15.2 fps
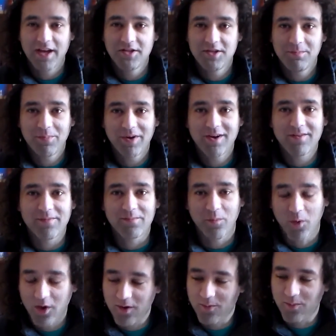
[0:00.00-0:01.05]
and she put
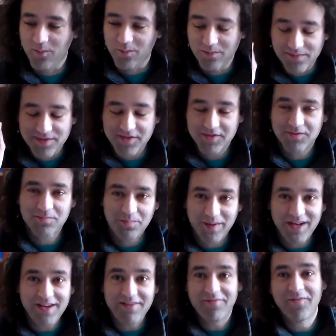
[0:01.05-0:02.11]
her
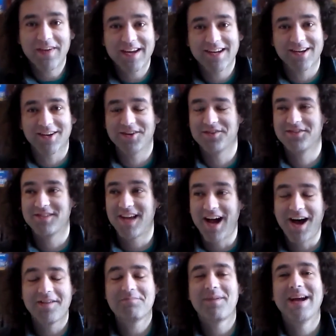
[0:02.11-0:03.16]
spitty fingers
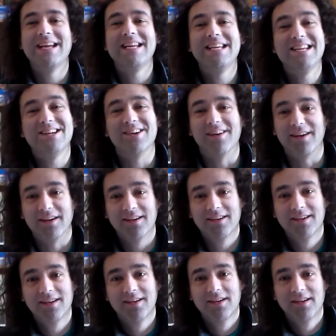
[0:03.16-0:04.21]
on my ear.
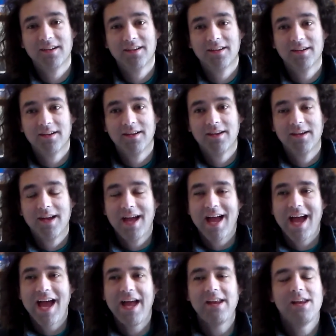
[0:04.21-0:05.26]

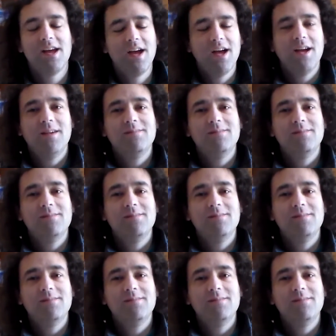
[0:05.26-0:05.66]
And